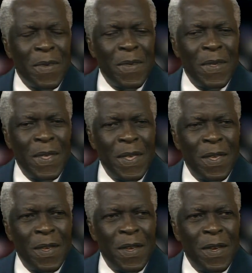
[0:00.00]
I mean, sometimes